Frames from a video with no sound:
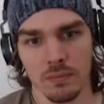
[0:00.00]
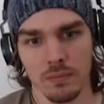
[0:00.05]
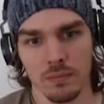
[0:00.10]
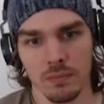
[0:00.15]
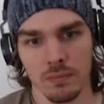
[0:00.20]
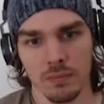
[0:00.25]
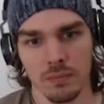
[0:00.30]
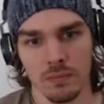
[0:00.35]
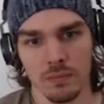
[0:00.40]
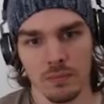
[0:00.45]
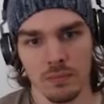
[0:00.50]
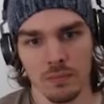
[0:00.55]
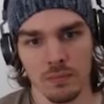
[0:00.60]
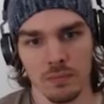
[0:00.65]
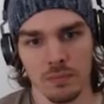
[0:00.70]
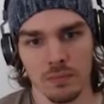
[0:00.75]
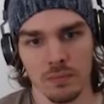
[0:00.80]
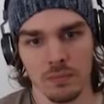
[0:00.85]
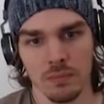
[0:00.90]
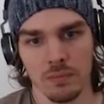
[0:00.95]

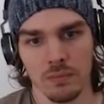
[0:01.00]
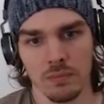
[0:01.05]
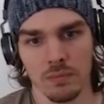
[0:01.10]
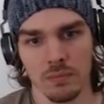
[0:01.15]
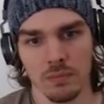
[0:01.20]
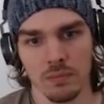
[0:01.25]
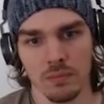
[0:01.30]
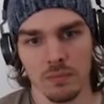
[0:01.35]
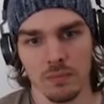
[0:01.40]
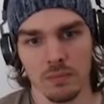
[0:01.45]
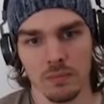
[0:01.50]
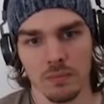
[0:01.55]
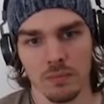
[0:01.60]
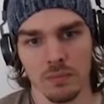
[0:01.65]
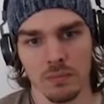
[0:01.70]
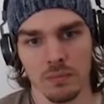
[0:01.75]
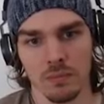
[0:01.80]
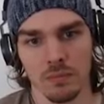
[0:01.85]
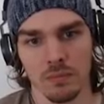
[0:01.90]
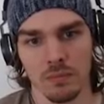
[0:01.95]

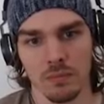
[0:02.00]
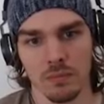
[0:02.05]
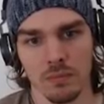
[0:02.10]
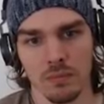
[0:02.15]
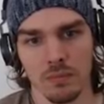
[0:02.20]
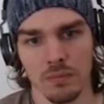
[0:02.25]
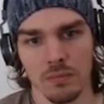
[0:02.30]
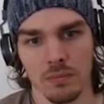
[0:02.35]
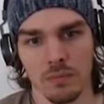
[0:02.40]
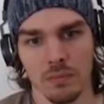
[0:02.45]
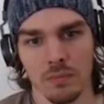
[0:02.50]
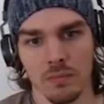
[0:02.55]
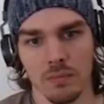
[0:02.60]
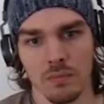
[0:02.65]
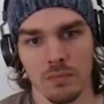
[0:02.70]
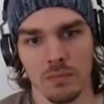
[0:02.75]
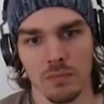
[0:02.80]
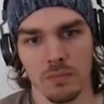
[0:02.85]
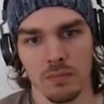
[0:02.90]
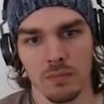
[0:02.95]

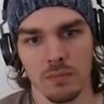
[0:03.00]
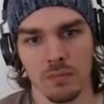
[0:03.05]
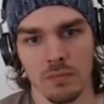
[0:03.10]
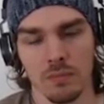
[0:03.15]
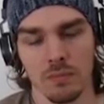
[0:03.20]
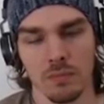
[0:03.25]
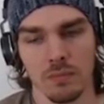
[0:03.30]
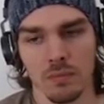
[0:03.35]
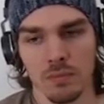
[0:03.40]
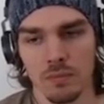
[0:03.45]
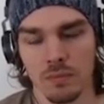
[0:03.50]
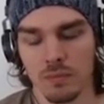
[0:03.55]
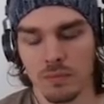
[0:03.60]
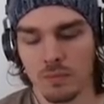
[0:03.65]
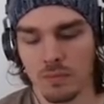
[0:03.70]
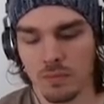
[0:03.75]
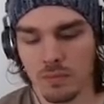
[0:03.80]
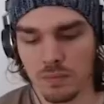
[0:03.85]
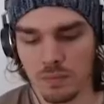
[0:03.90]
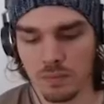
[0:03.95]

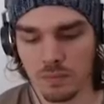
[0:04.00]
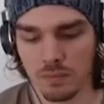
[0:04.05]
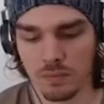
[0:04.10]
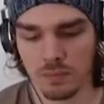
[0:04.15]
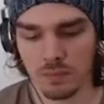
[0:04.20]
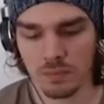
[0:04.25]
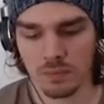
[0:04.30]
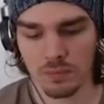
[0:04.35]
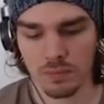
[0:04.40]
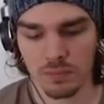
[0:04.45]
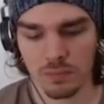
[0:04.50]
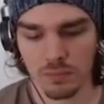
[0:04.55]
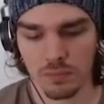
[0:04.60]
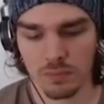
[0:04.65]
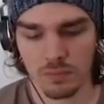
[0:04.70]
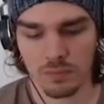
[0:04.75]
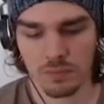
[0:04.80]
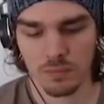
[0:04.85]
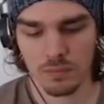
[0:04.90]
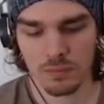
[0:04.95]

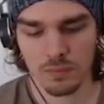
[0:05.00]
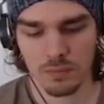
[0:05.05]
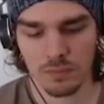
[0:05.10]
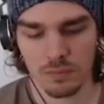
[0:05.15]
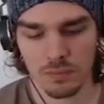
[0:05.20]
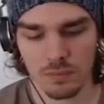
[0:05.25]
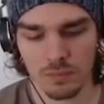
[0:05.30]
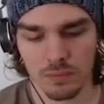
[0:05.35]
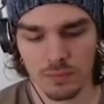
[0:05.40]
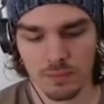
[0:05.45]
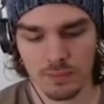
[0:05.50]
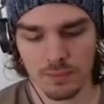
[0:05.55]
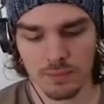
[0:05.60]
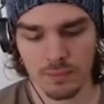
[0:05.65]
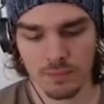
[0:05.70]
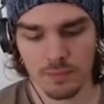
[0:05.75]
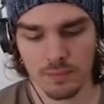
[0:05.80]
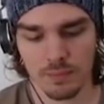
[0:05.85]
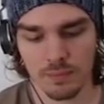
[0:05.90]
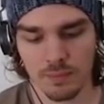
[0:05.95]

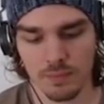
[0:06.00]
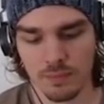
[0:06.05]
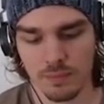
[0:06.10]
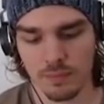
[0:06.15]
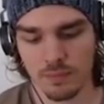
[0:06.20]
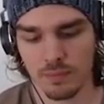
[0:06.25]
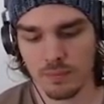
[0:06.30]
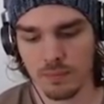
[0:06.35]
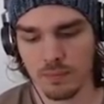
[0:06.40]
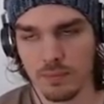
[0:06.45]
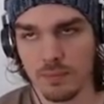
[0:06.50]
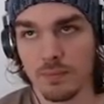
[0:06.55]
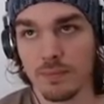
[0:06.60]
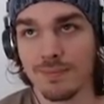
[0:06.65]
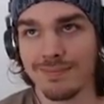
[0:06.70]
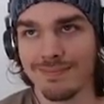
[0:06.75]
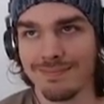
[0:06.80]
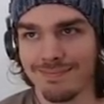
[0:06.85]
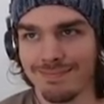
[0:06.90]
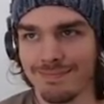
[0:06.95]

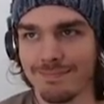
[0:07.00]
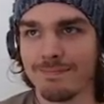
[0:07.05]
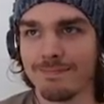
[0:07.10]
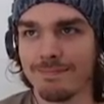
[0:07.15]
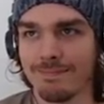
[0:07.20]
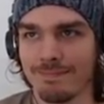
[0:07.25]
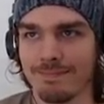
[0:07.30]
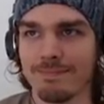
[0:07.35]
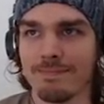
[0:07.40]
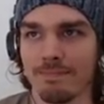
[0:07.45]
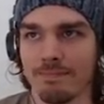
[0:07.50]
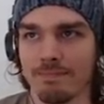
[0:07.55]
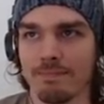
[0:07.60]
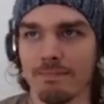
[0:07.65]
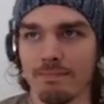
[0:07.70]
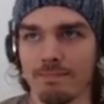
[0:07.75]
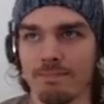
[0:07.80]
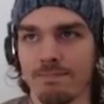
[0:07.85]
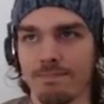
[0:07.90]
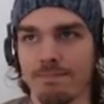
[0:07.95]
(not speaking)